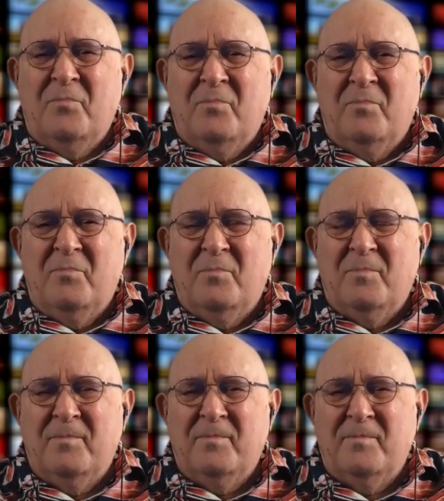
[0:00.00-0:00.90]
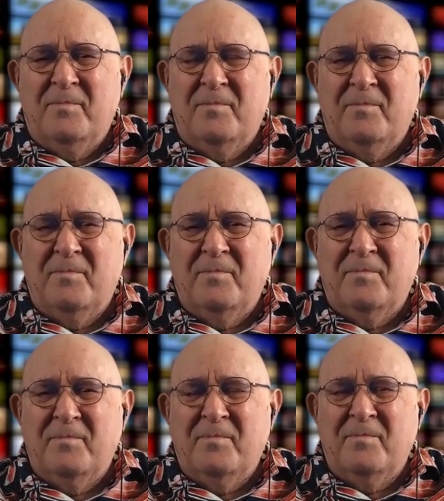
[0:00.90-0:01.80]

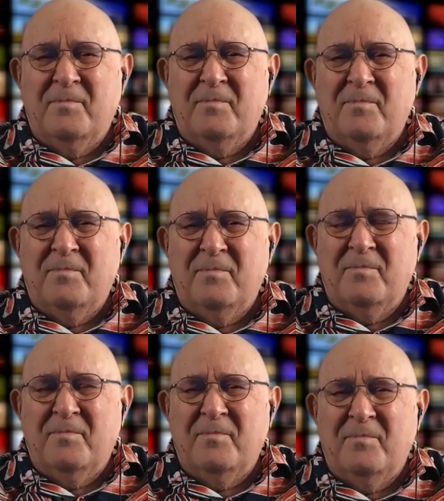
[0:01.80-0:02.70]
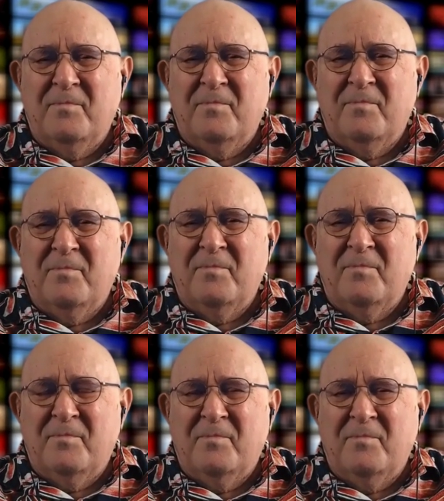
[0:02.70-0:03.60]

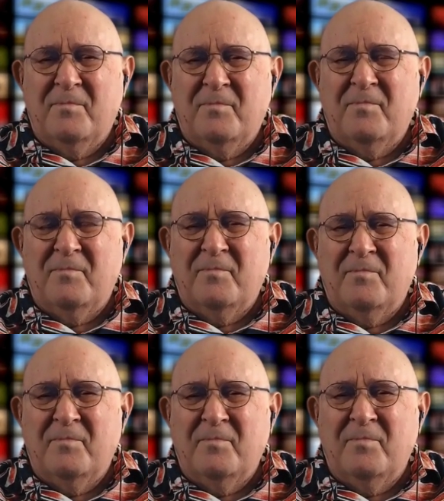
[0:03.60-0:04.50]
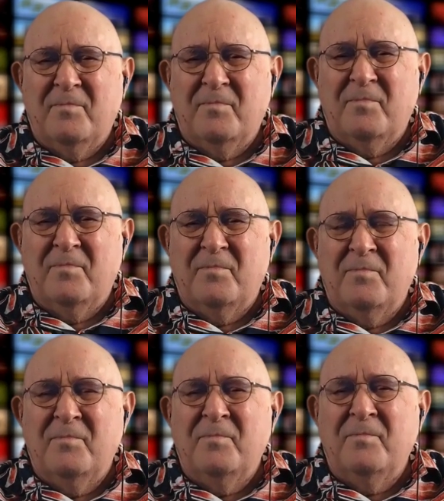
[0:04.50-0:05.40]

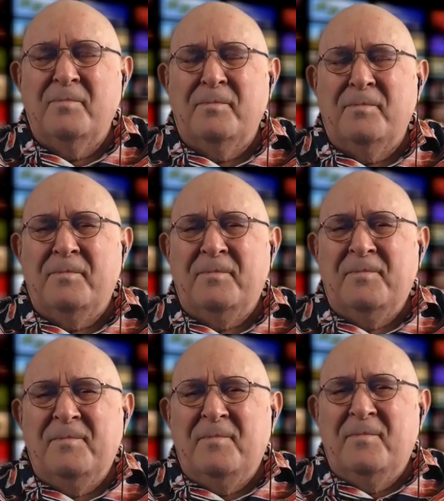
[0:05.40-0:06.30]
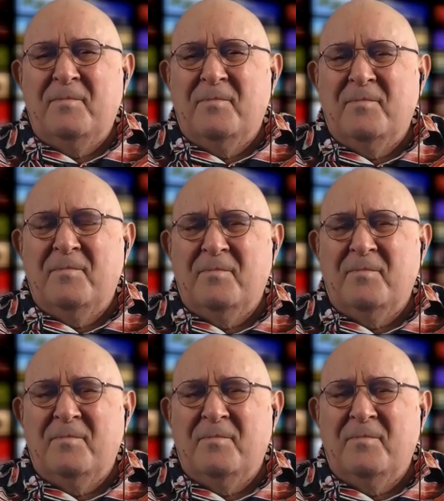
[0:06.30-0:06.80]
The person shown says nothing.